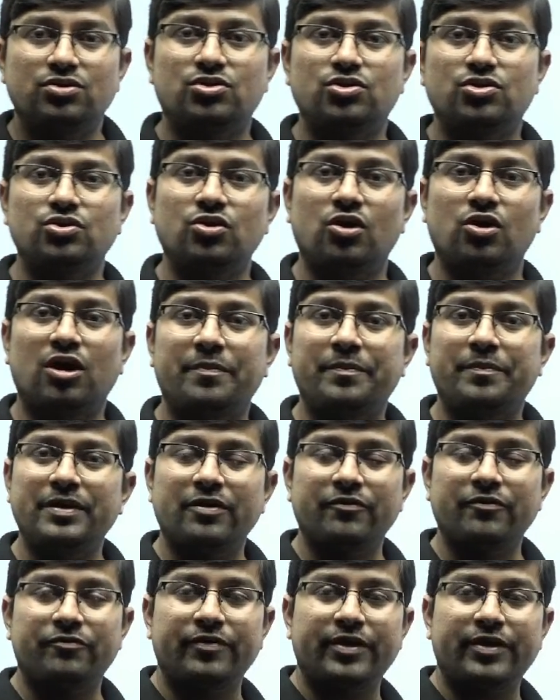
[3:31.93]
do not be
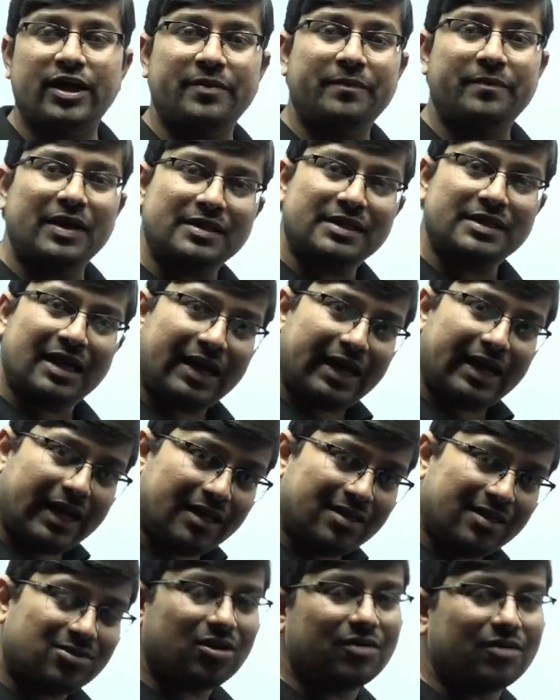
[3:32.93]
afraid by the
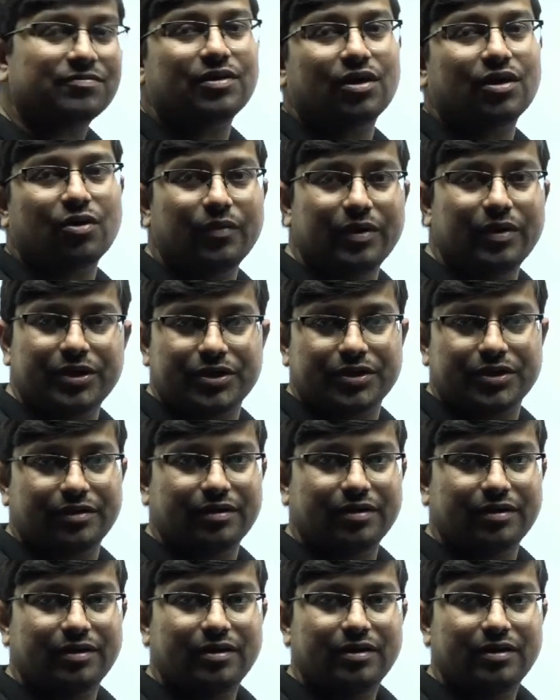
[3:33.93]
length of the question.